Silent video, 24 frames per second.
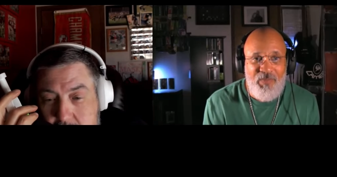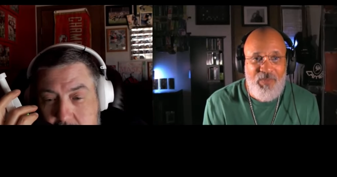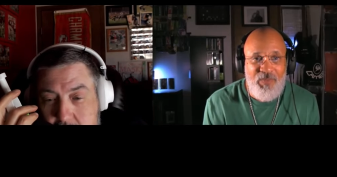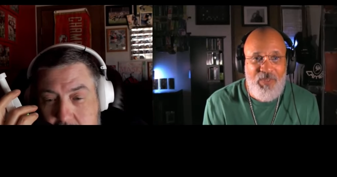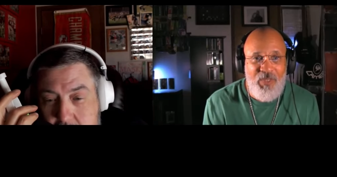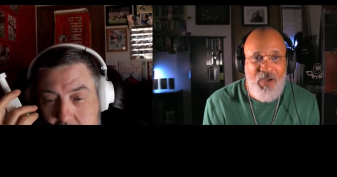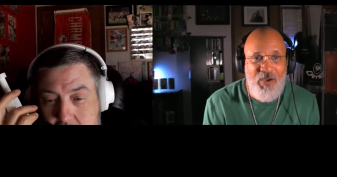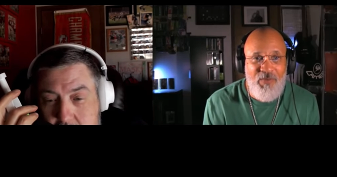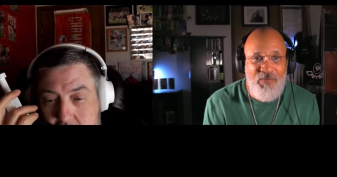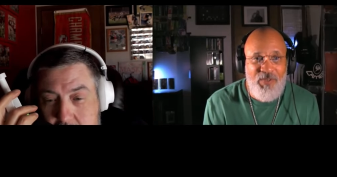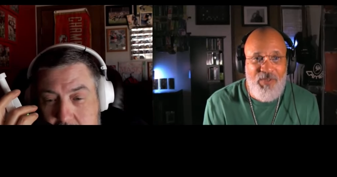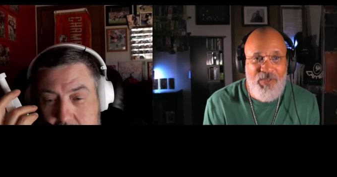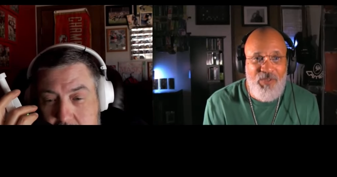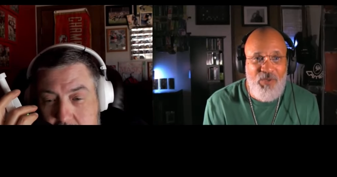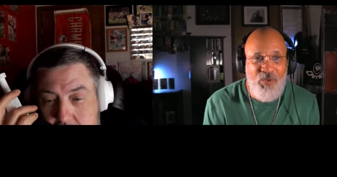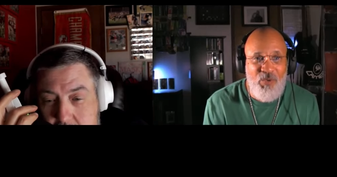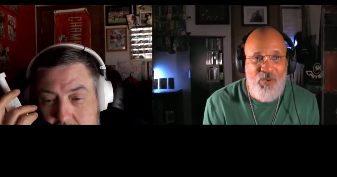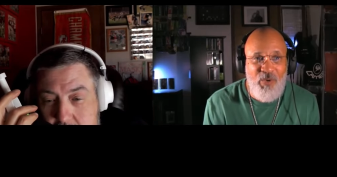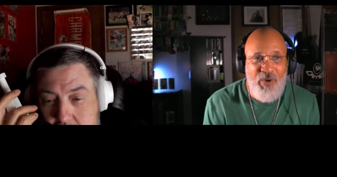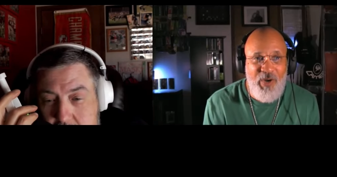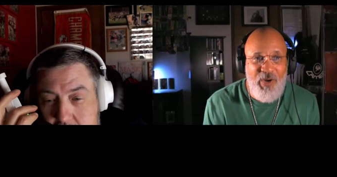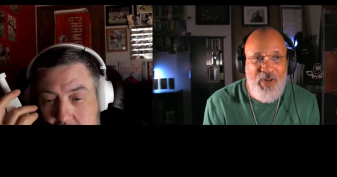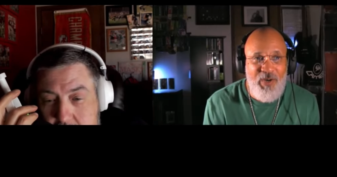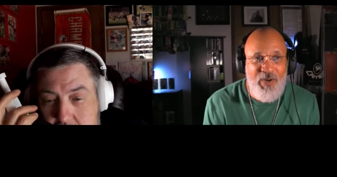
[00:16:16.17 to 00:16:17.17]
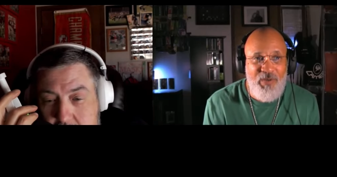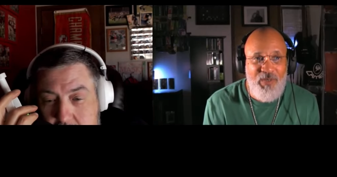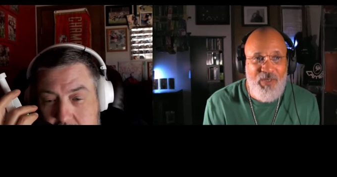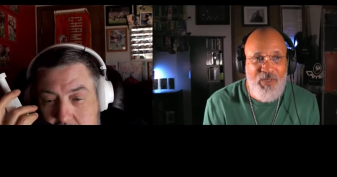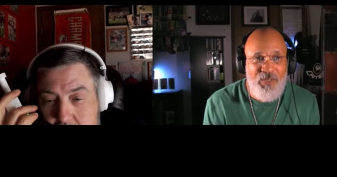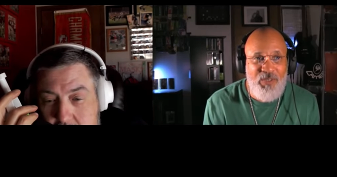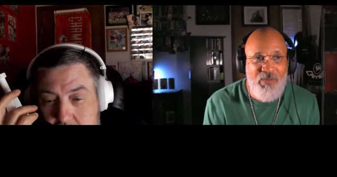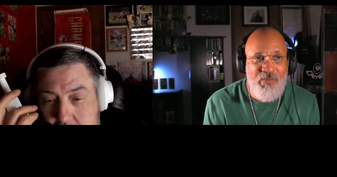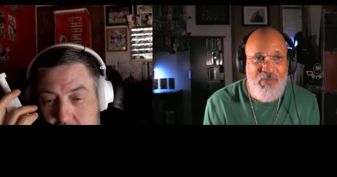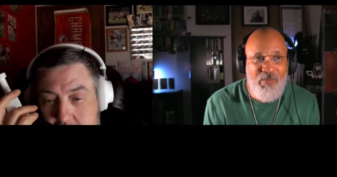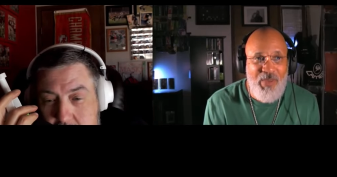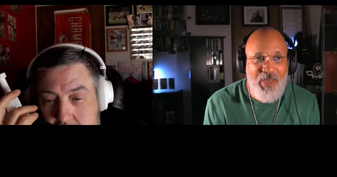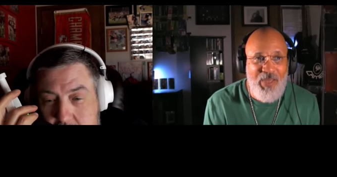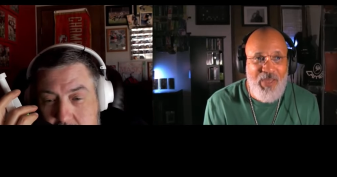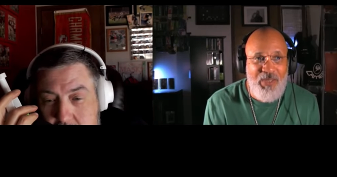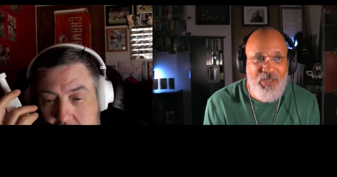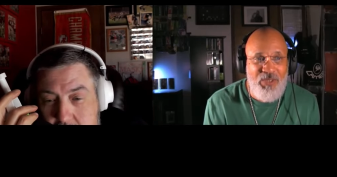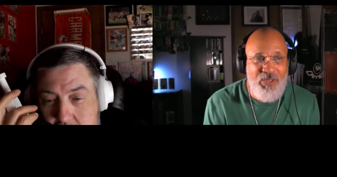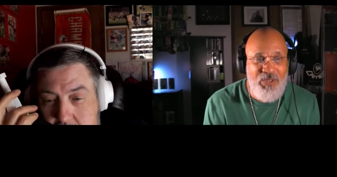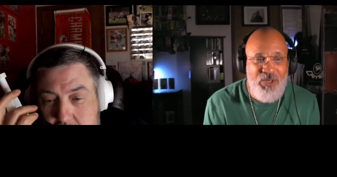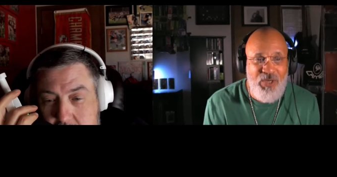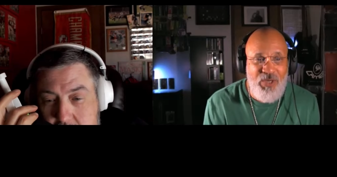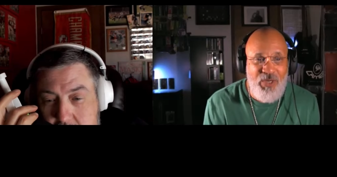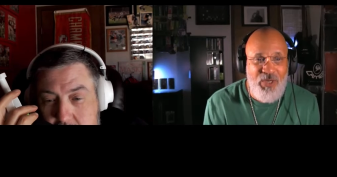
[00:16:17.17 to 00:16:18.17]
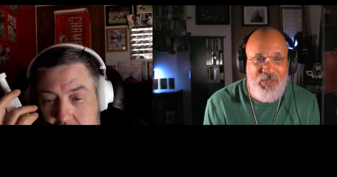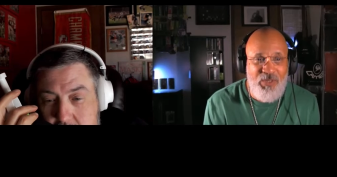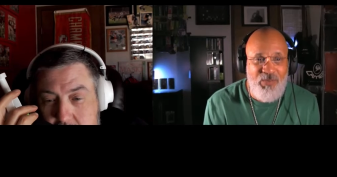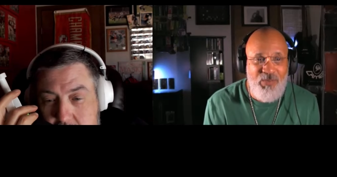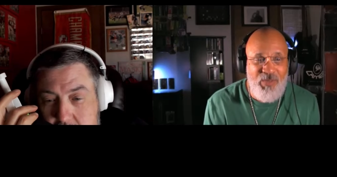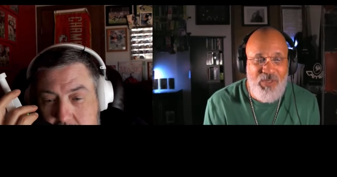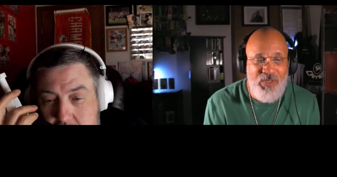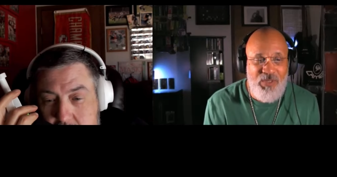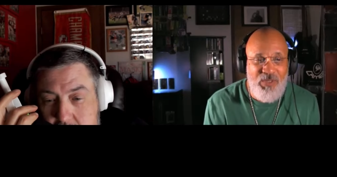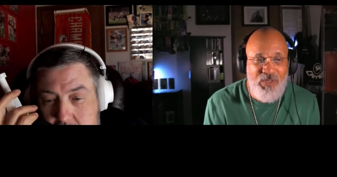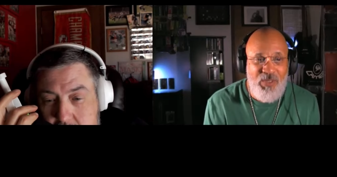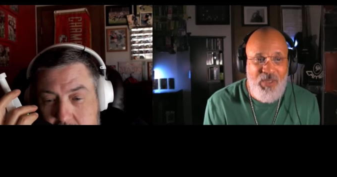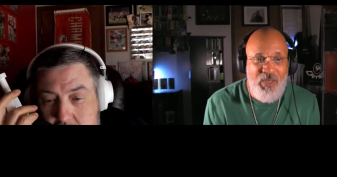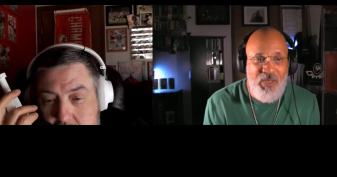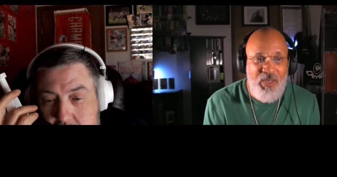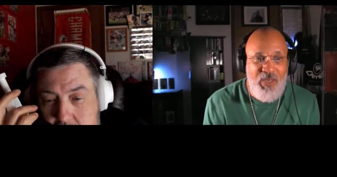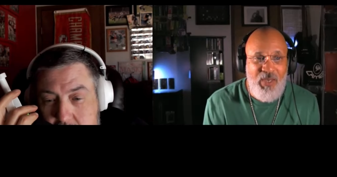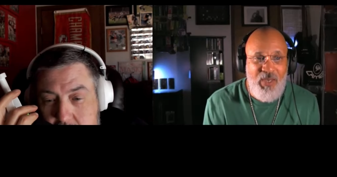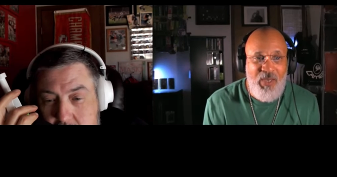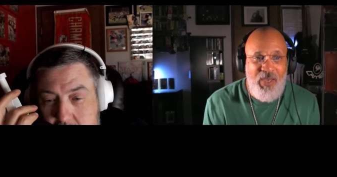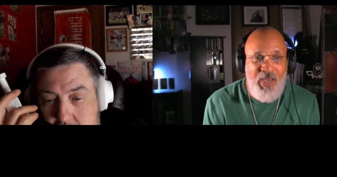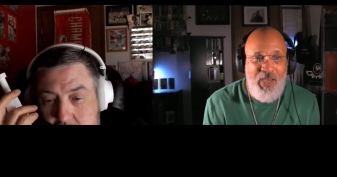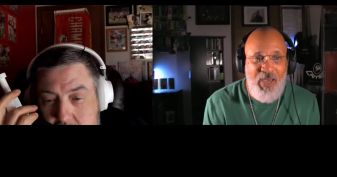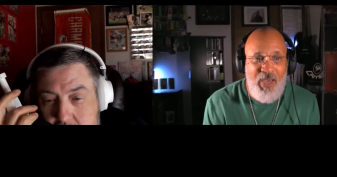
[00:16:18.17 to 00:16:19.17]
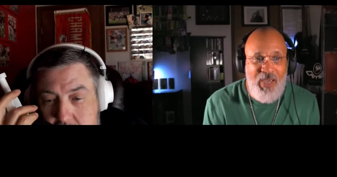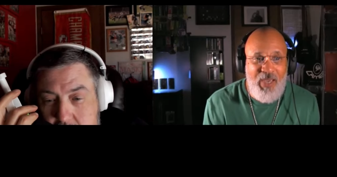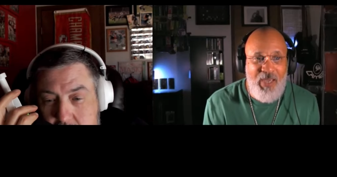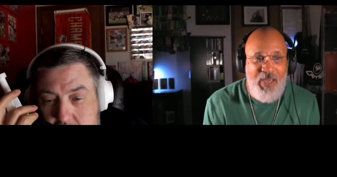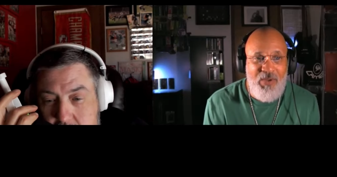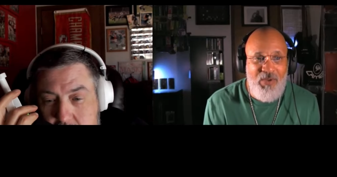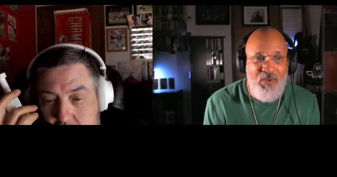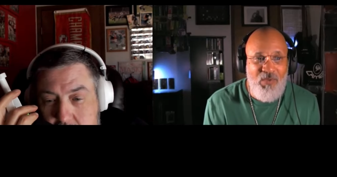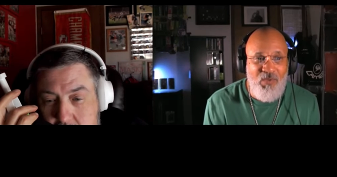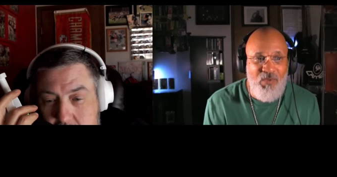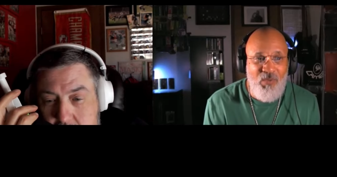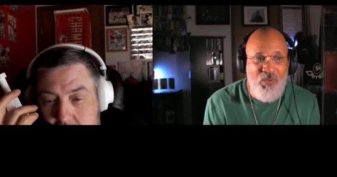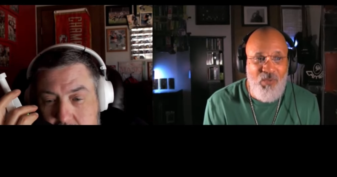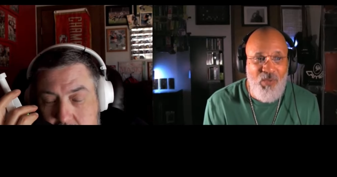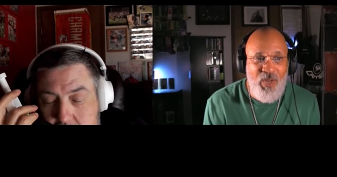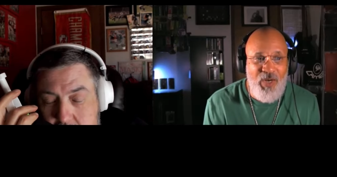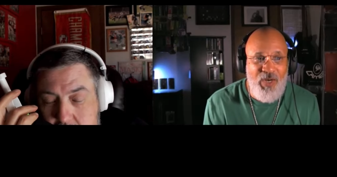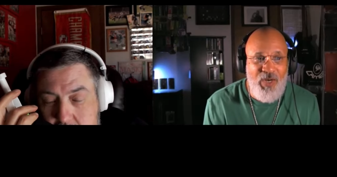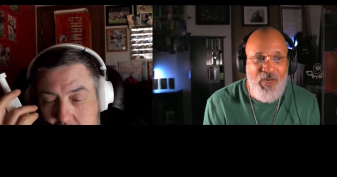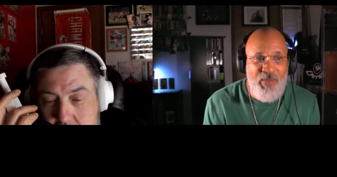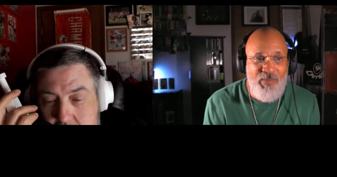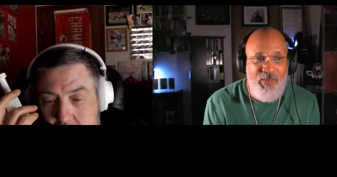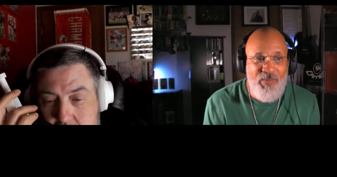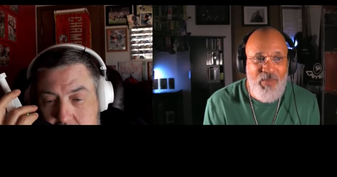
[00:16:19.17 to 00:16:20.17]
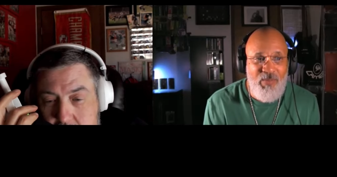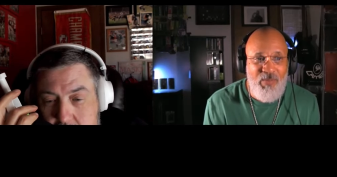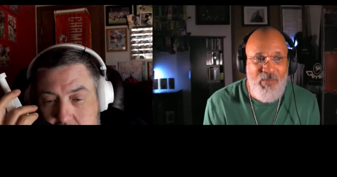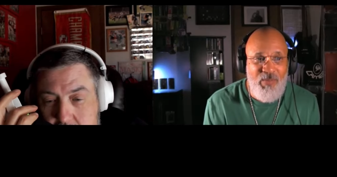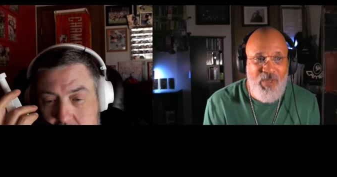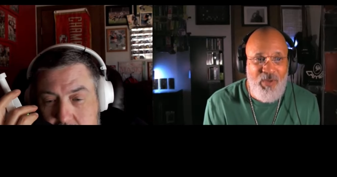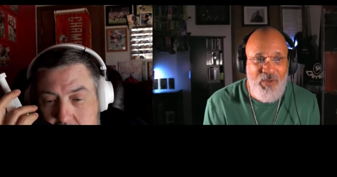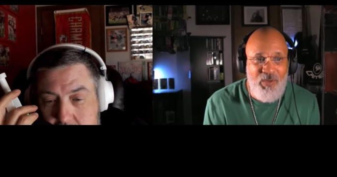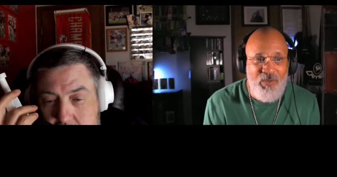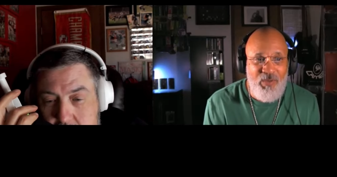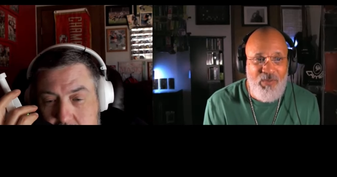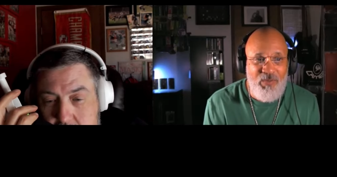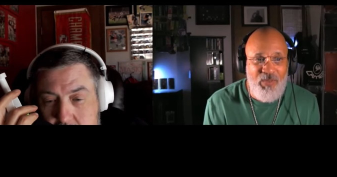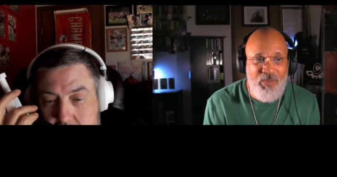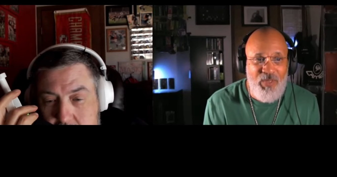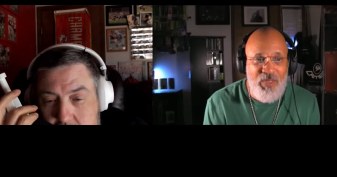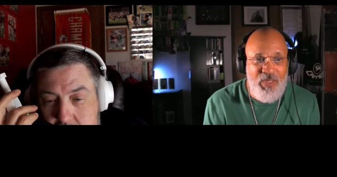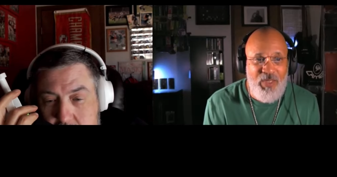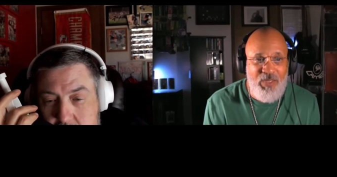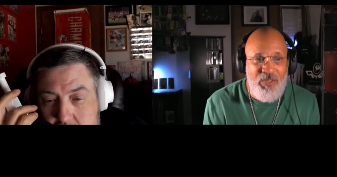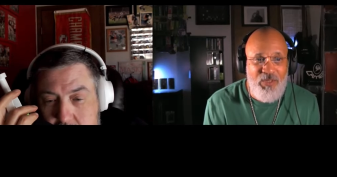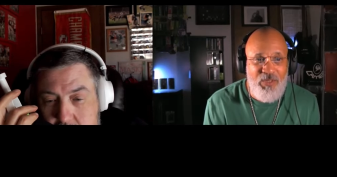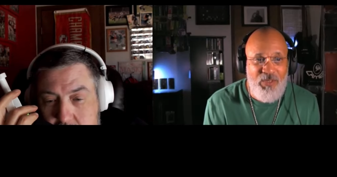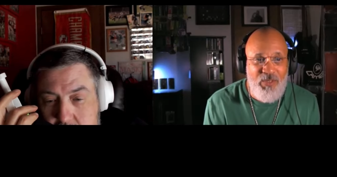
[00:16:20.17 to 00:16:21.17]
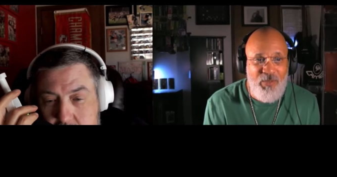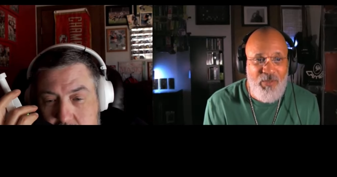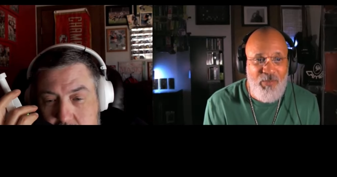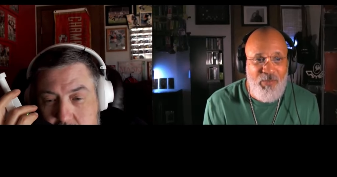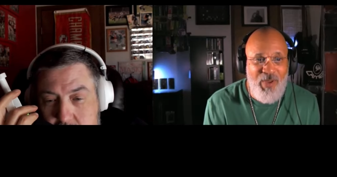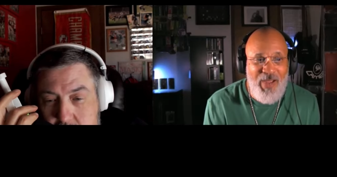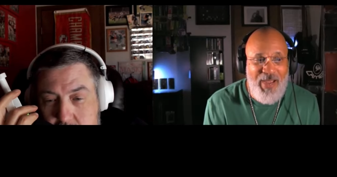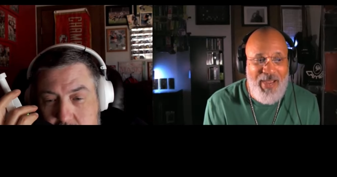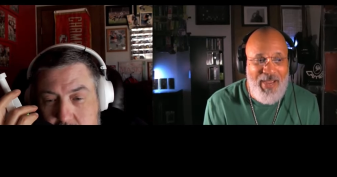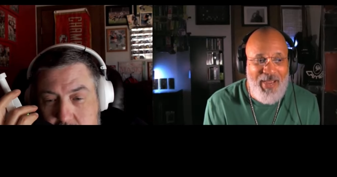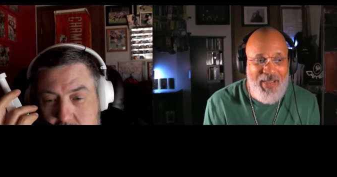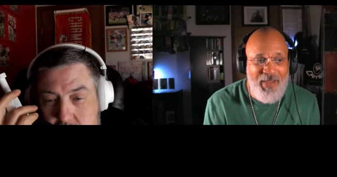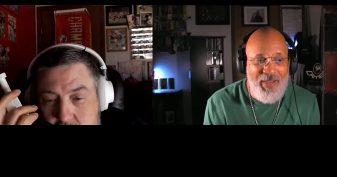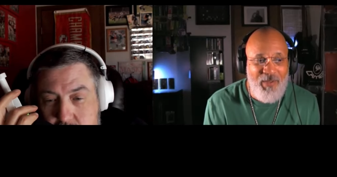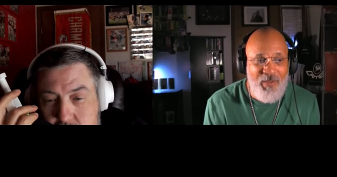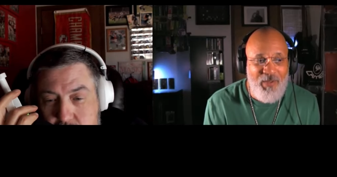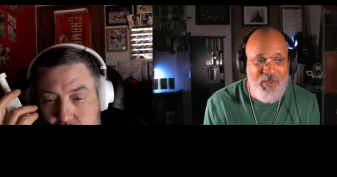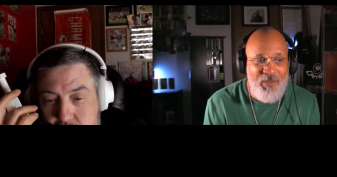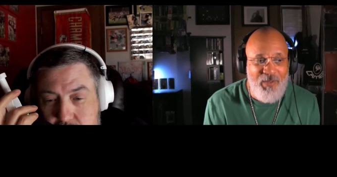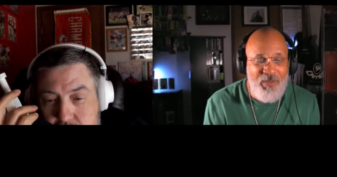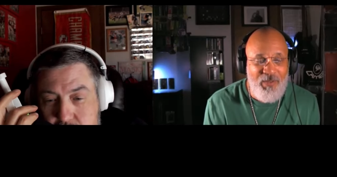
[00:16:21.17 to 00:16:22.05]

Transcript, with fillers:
Speaker 1: The offensive coordinator doesn't make adjustments. Hey, run it up the middle into the pile.